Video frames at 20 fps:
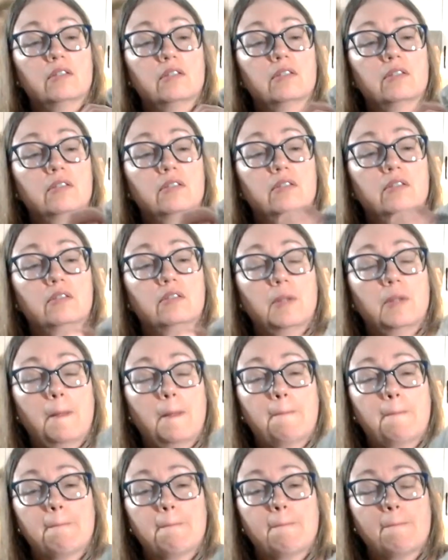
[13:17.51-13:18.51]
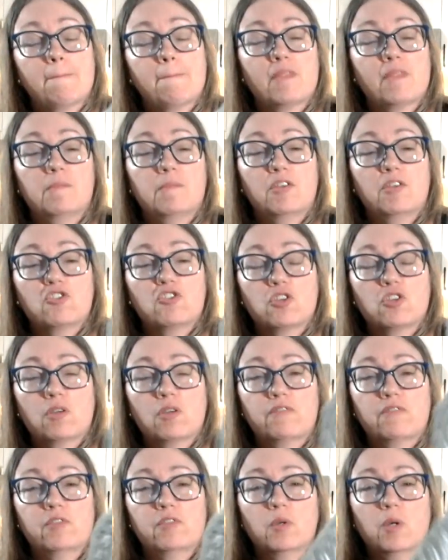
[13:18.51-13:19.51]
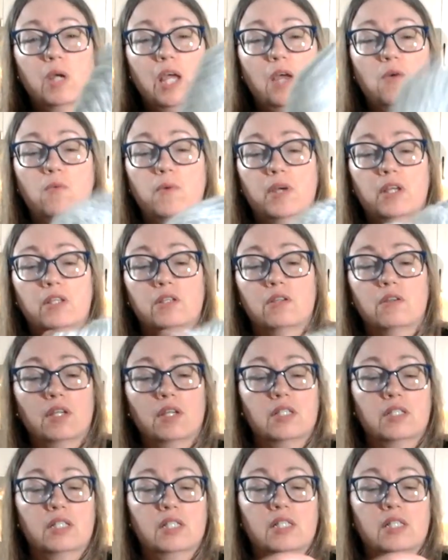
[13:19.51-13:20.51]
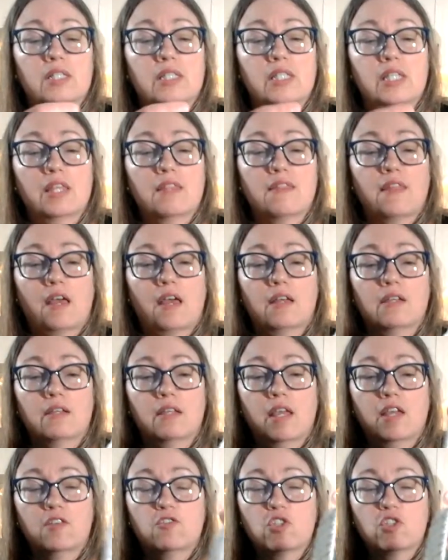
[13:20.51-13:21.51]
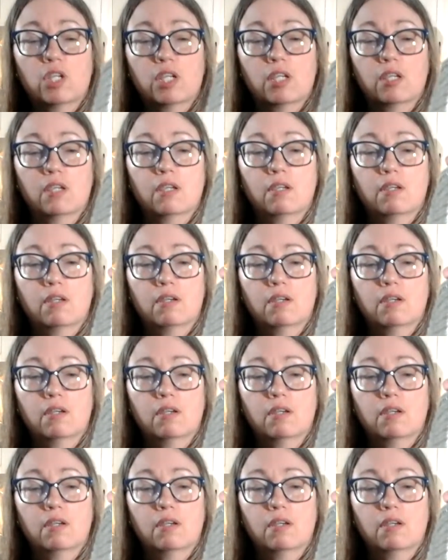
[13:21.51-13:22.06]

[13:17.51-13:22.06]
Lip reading: I'm not sure how well you guys can see that edging,